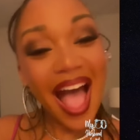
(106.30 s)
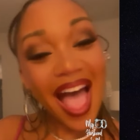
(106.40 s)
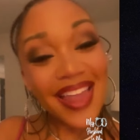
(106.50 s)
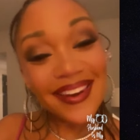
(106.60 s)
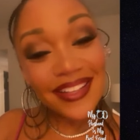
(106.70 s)

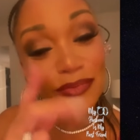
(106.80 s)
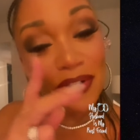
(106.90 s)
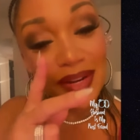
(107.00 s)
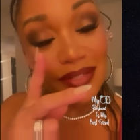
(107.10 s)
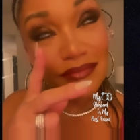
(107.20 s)
and his
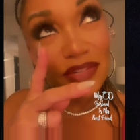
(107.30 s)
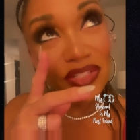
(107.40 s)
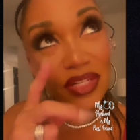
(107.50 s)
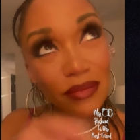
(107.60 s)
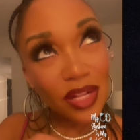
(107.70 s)

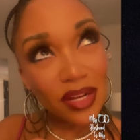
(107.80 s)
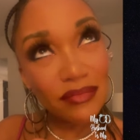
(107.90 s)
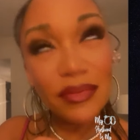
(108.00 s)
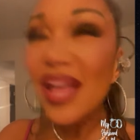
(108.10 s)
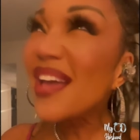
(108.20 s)
mercy
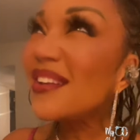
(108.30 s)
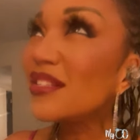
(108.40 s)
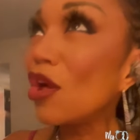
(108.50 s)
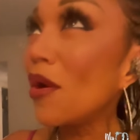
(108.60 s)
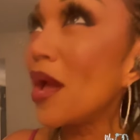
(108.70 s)
above, and
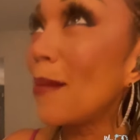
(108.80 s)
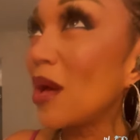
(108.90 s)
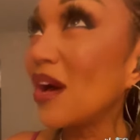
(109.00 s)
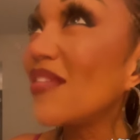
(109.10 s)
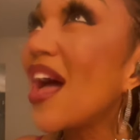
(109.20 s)
the glory
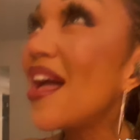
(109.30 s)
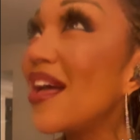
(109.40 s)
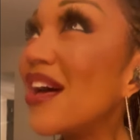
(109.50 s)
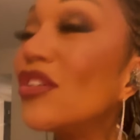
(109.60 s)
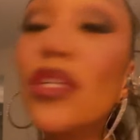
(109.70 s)
above the
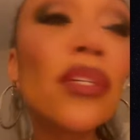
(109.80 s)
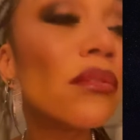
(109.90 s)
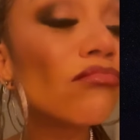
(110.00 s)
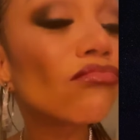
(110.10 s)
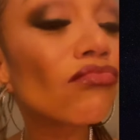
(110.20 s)

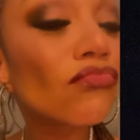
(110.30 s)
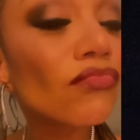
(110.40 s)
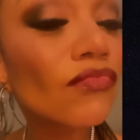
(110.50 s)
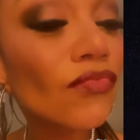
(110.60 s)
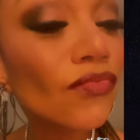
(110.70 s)
heavens.
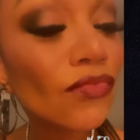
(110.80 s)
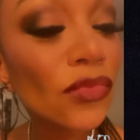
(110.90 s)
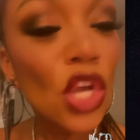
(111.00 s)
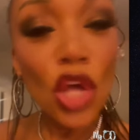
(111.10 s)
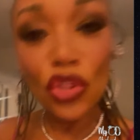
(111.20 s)

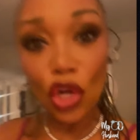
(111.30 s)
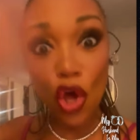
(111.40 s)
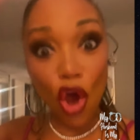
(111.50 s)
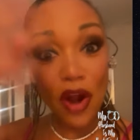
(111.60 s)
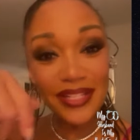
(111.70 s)
The
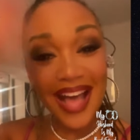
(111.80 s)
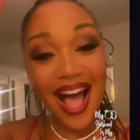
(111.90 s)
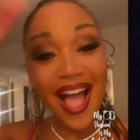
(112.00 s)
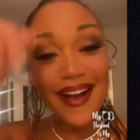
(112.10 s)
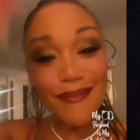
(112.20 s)
Lord is
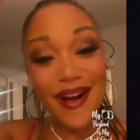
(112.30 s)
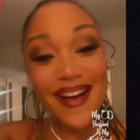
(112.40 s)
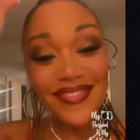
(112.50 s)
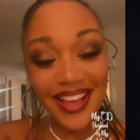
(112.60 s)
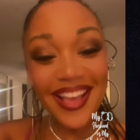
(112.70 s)
high
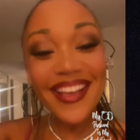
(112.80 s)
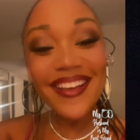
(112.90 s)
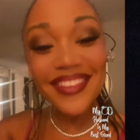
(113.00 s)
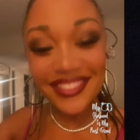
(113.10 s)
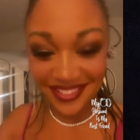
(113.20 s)
above the
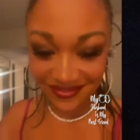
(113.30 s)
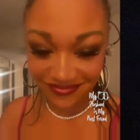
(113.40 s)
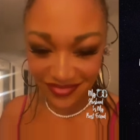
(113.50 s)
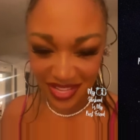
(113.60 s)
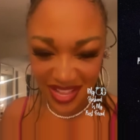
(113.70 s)
heavens,
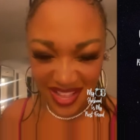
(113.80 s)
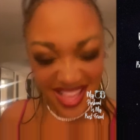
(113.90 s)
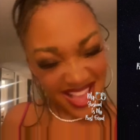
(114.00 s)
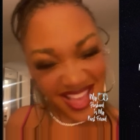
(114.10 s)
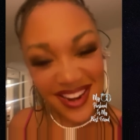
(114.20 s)

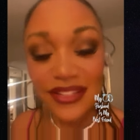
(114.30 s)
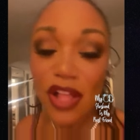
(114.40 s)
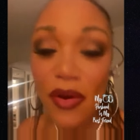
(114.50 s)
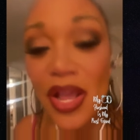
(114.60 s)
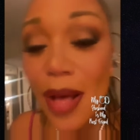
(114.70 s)
and his
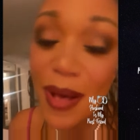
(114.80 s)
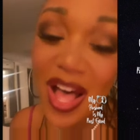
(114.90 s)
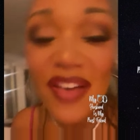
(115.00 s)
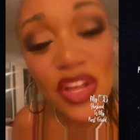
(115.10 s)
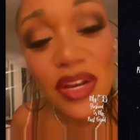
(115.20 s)
glory above
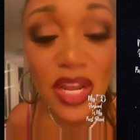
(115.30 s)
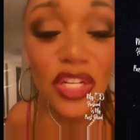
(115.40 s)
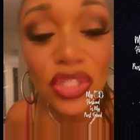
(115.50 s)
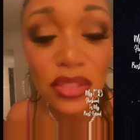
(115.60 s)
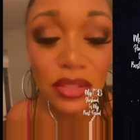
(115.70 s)
the
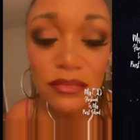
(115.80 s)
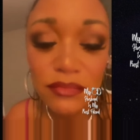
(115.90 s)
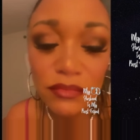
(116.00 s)
nations.